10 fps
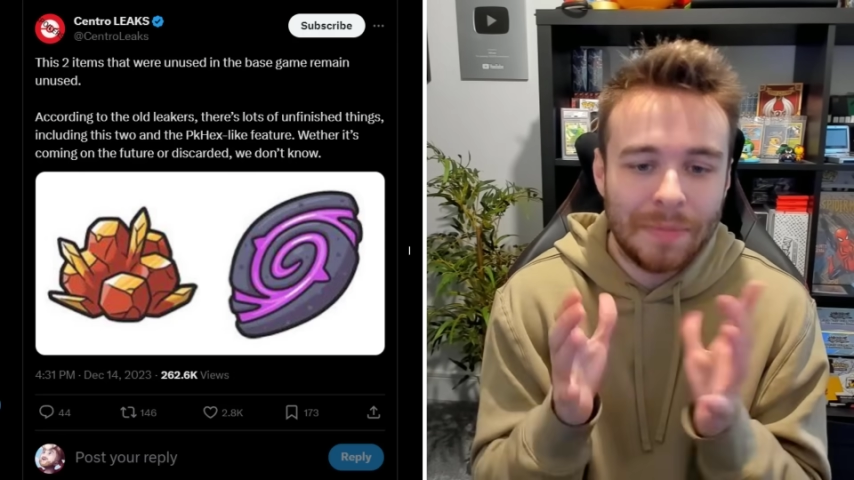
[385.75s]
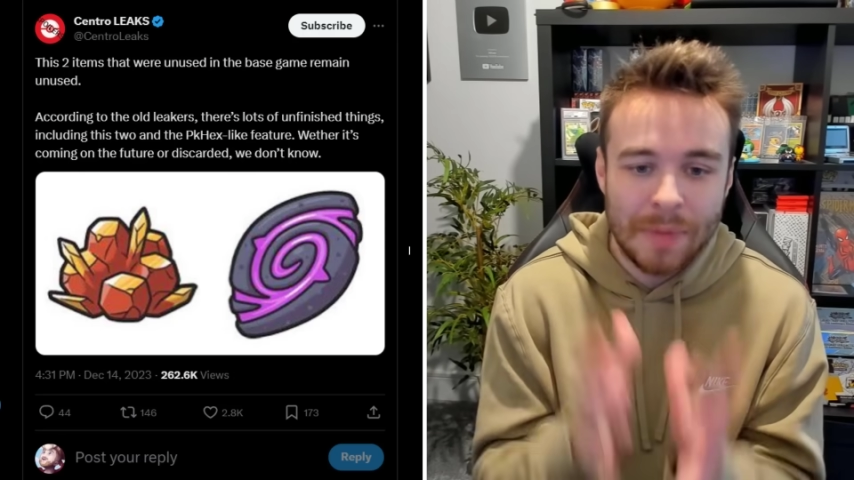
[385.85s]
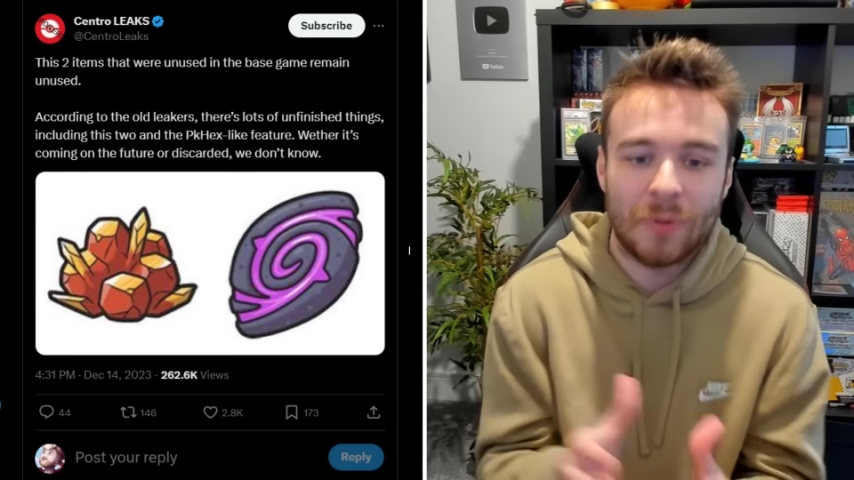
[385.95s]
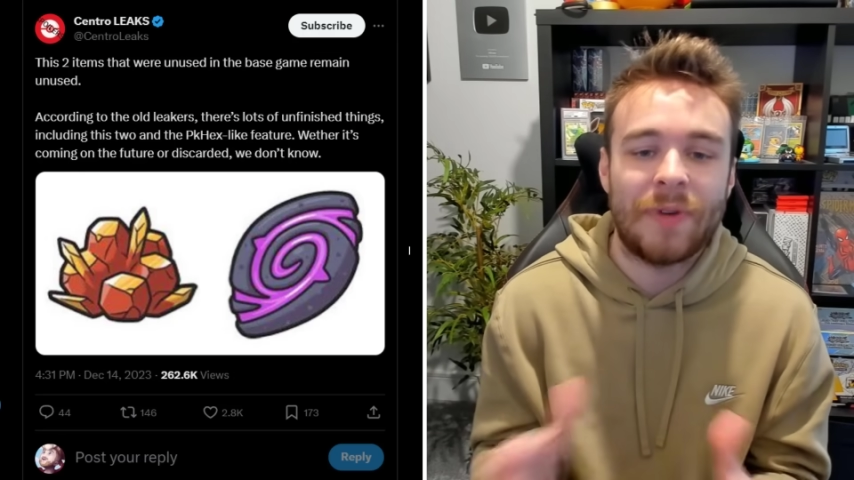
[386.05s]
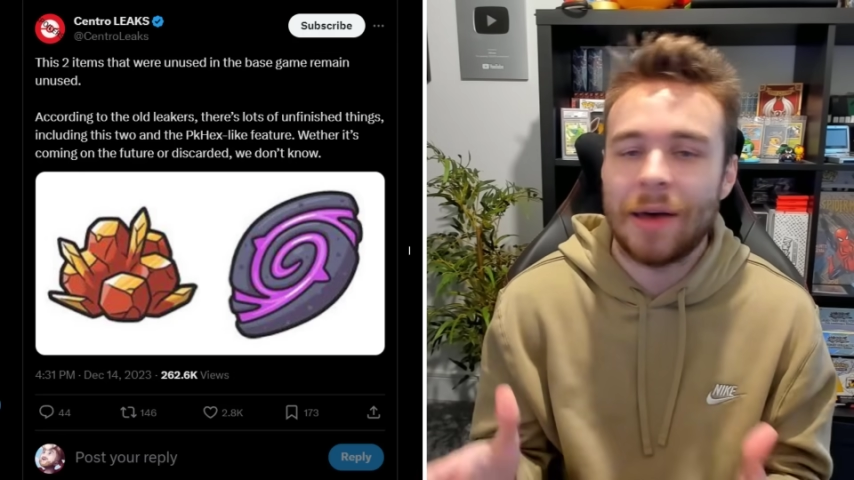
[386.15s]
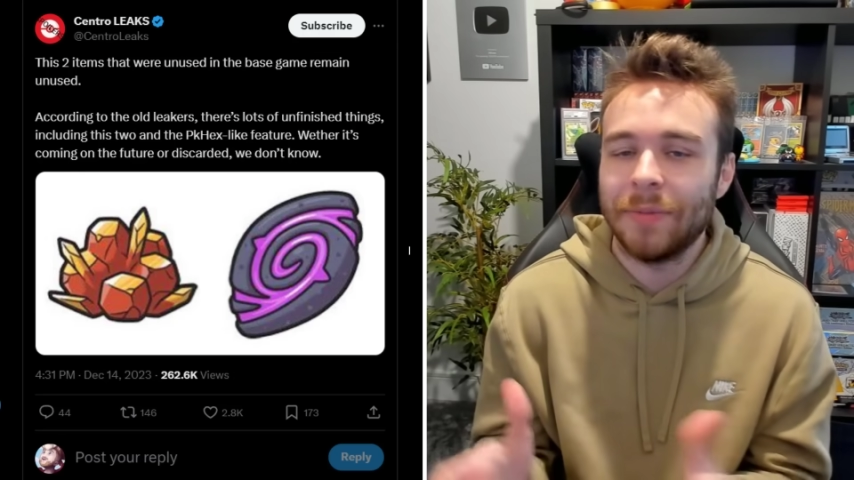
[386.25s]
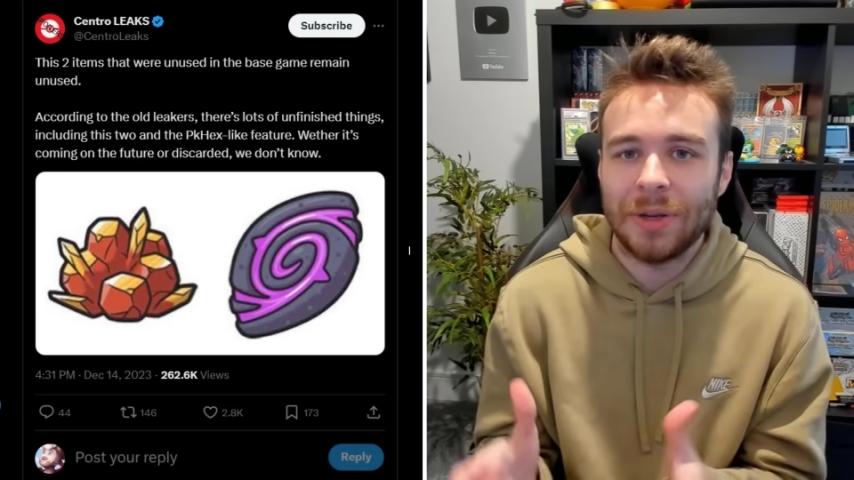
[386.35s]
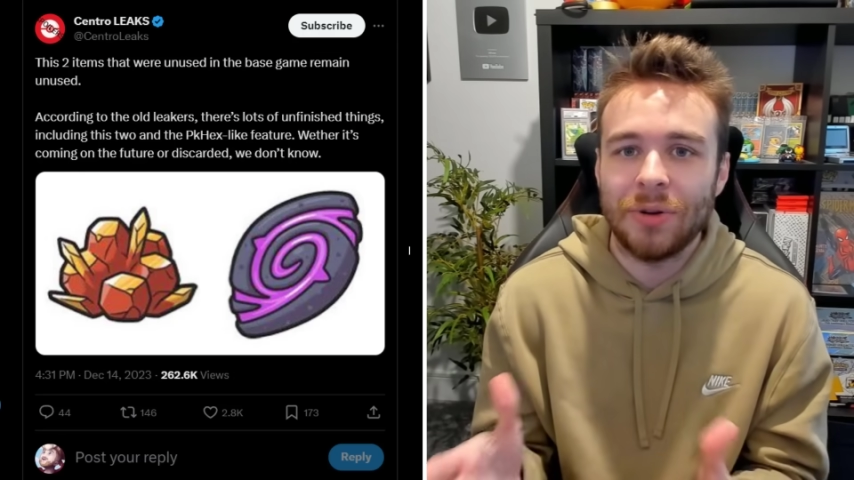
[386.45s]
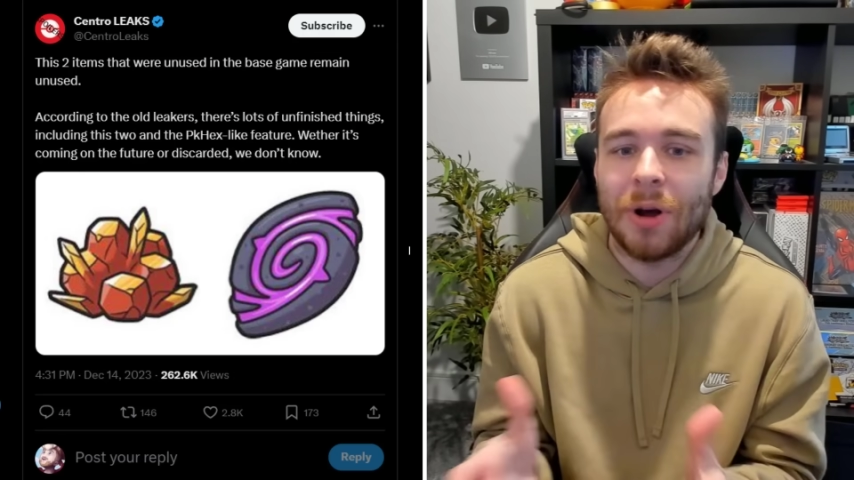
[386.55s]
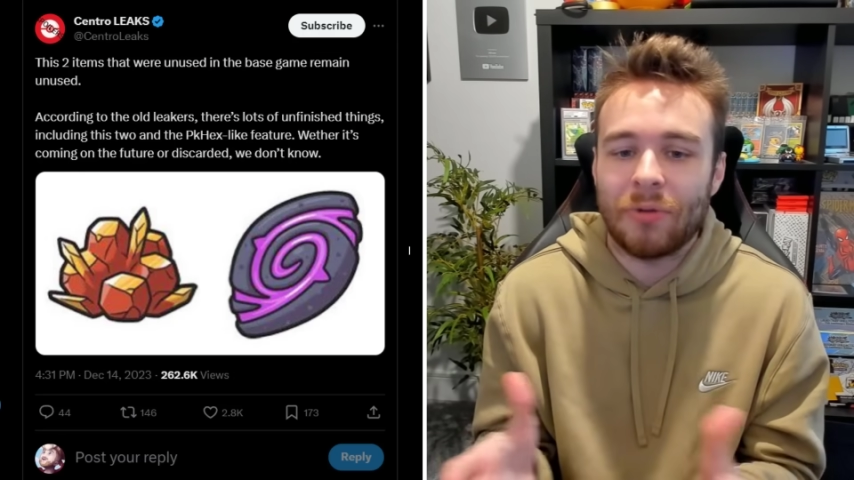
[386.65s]
people found them
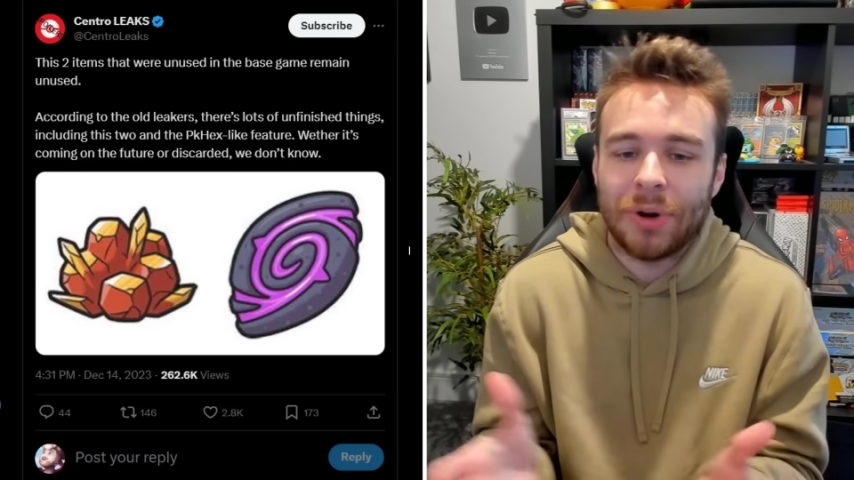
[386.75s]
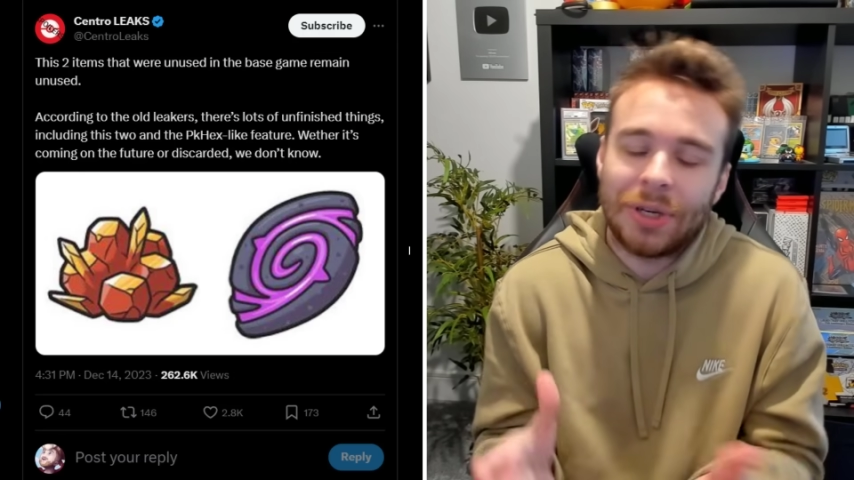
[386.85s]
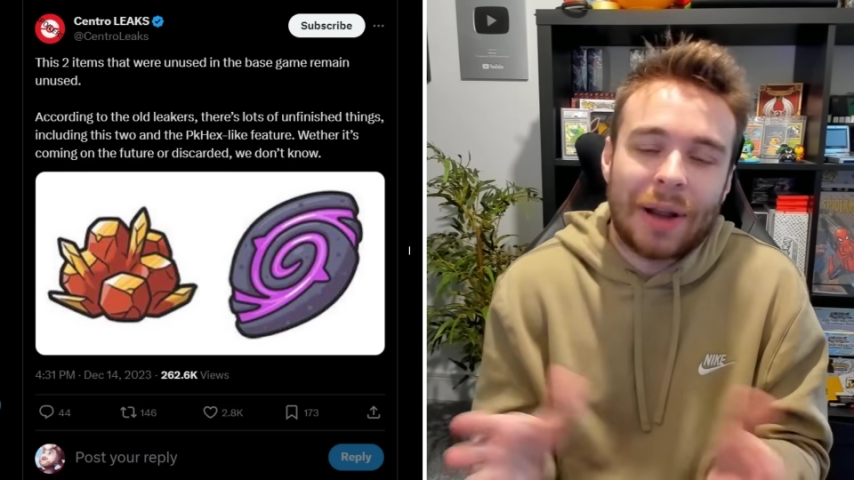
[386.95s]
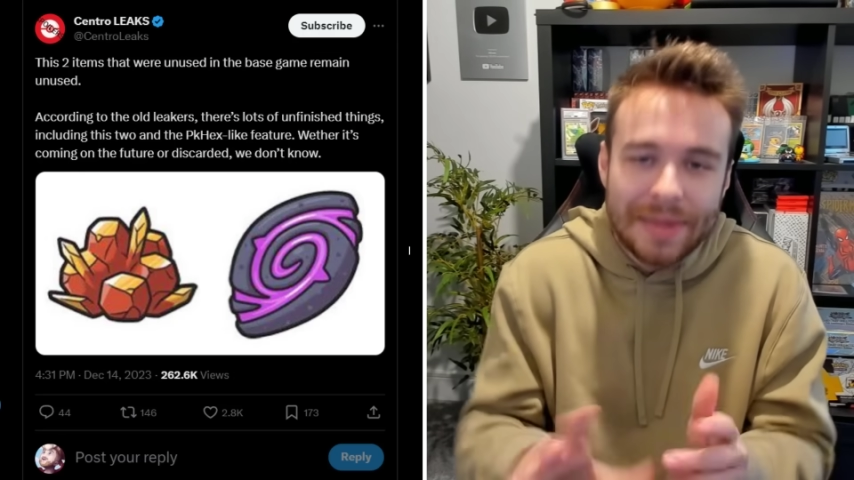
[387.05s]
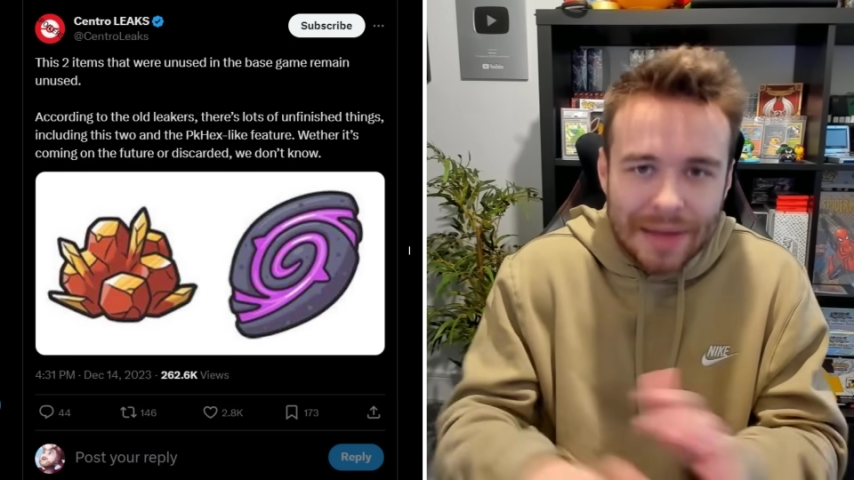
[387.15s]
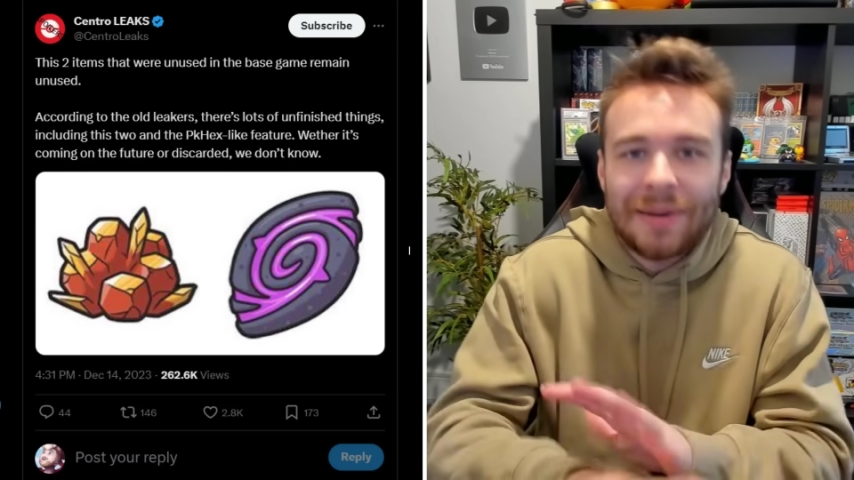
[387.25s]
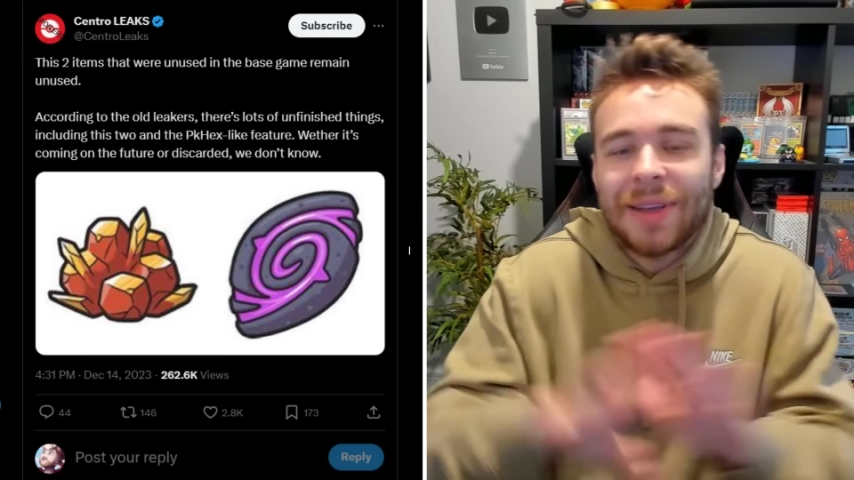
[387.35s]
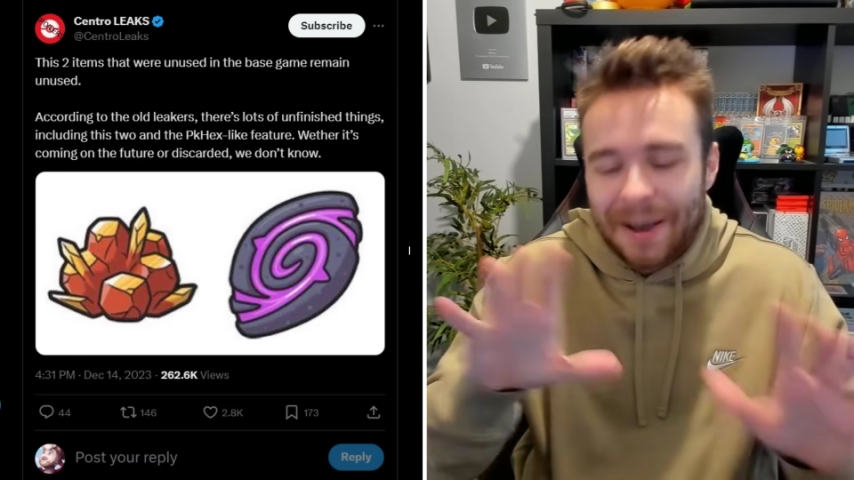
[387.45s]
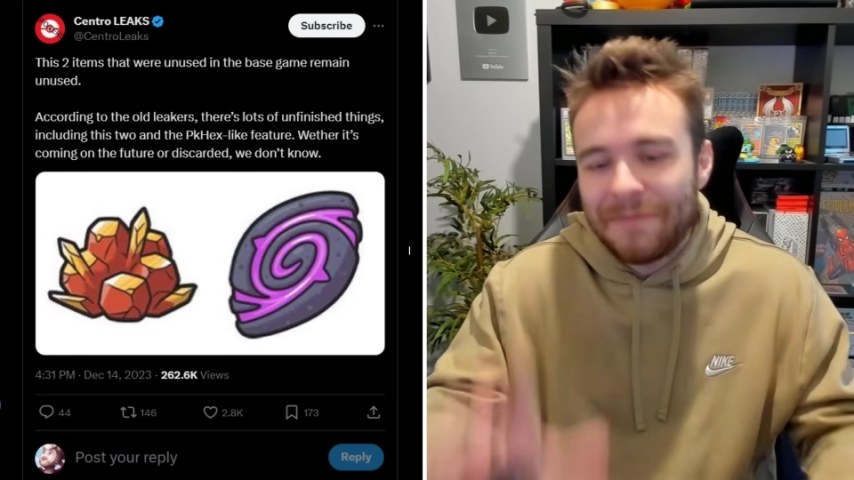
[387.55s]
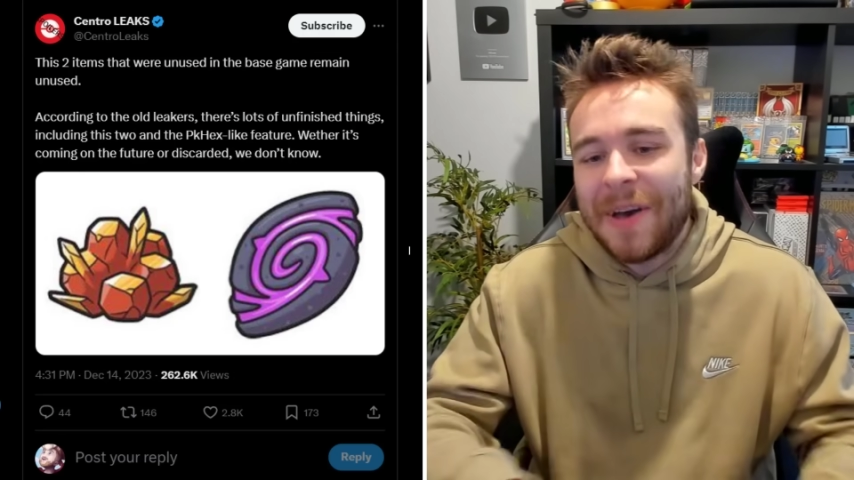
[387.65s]
in Unova region, like that,
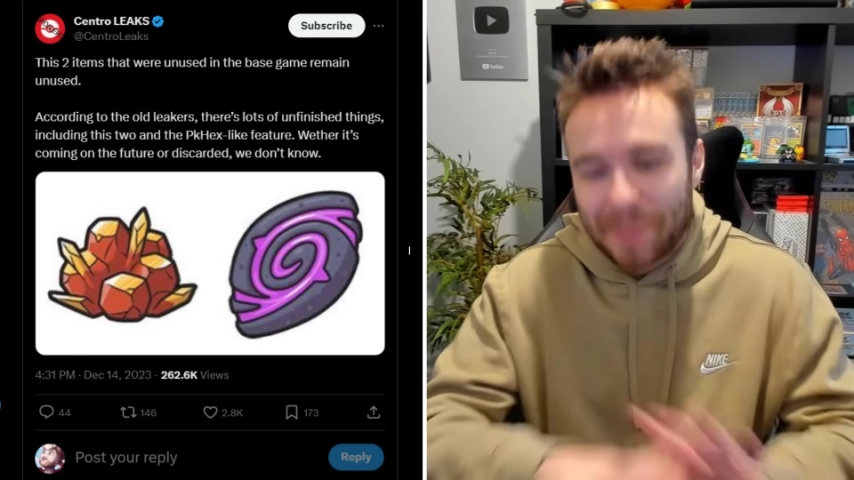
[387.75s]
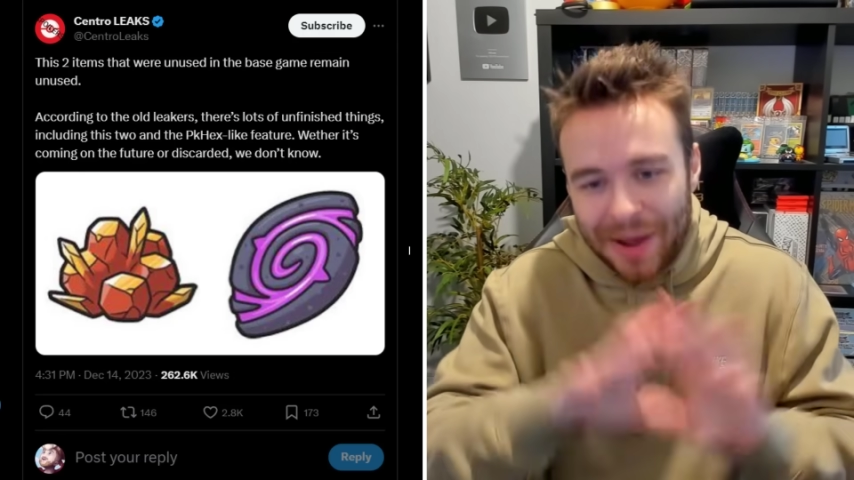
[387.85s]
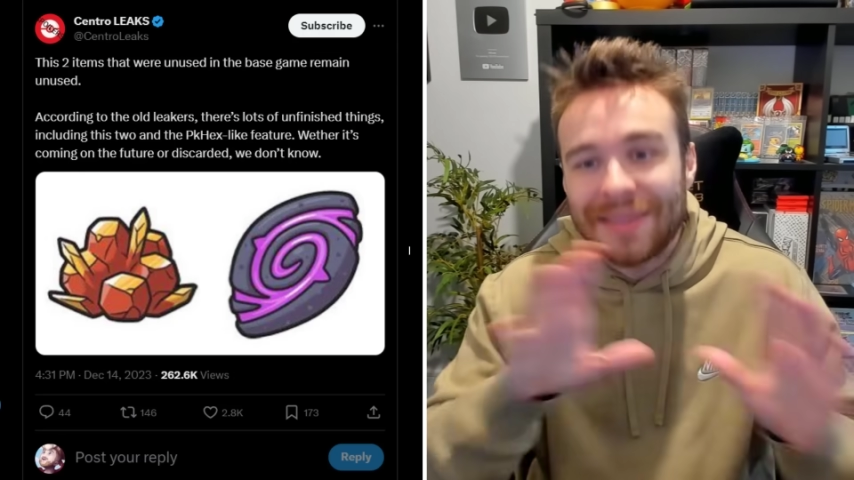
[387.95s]
yeah, fair play,